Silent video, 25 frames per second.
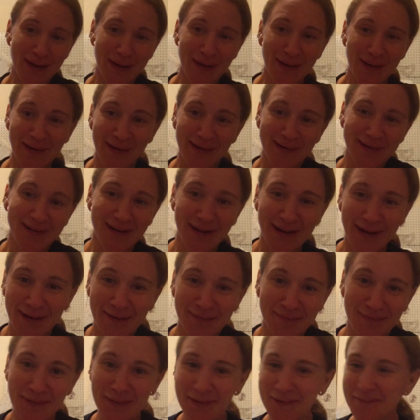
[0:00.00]
my heart
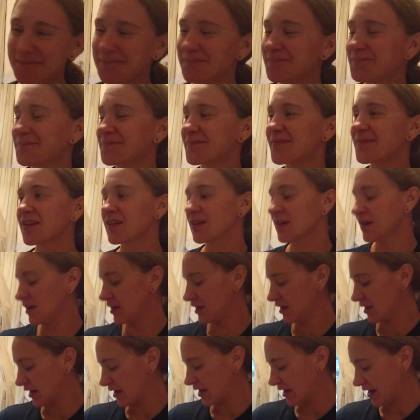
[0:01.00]
happy.
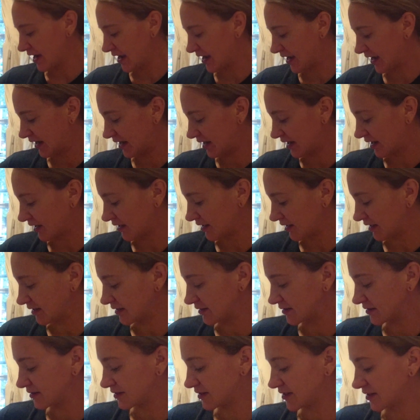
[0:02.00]

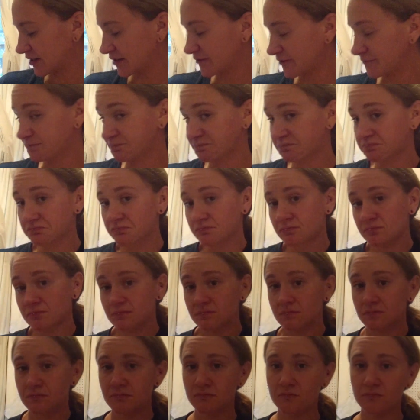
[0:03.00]
And
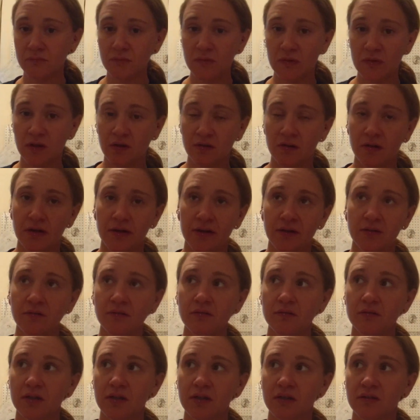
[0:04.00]
I
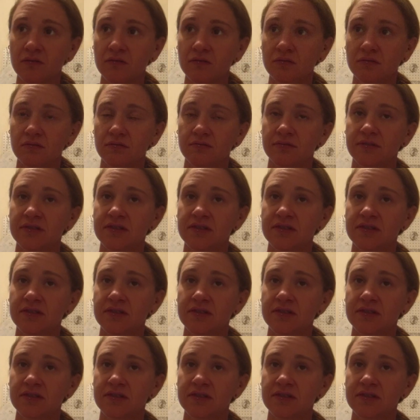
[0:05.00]
don't know.